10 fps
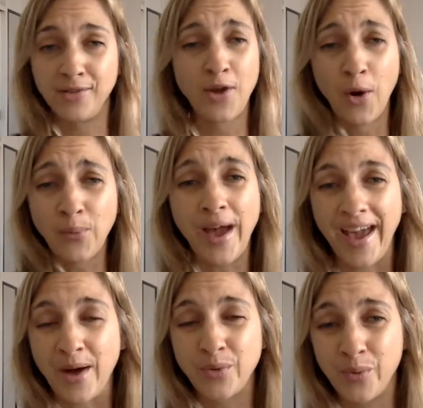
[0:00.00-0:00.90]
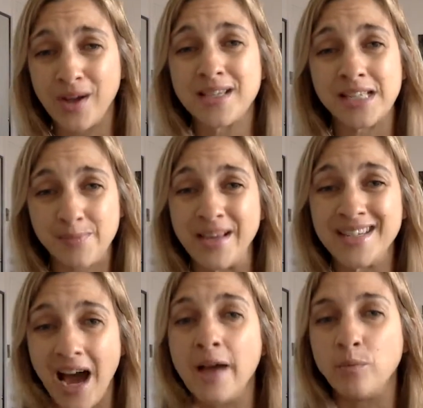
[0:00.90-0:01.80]
no way I would want to spend
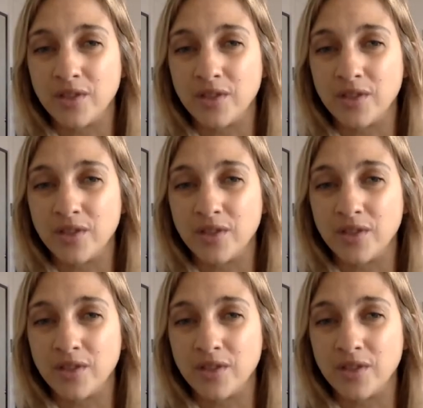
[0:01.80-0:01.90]
time